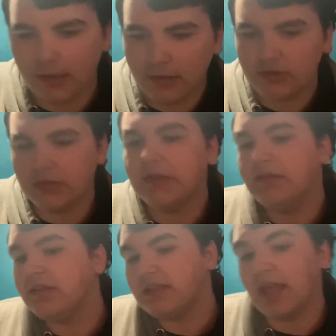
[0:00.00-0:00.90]
She
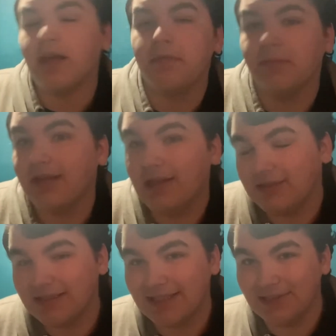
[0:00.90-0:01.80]
didn't take him
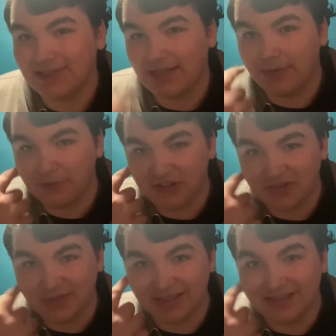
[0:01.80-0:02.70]
seriously at first,
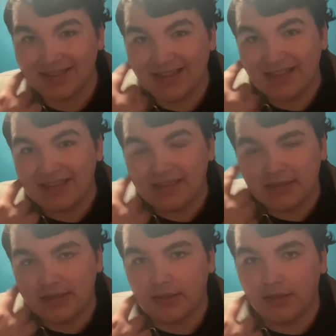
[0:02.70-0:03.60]
but
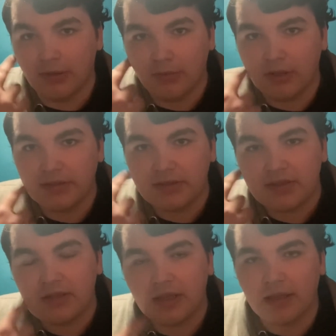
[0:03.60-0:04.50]
once
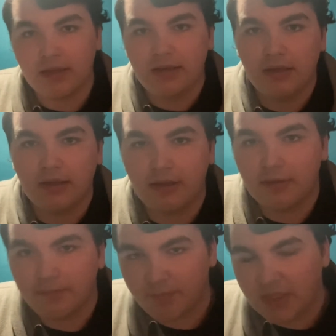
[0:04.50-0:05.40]
they get like
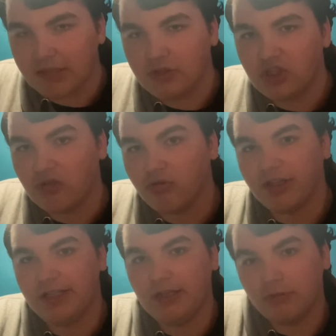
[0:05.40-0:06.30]
a general
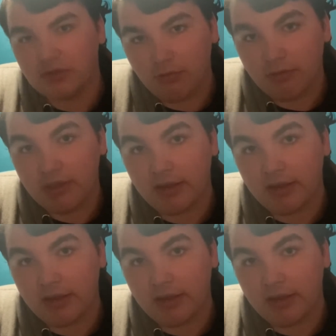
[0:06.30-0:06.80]
idea what's going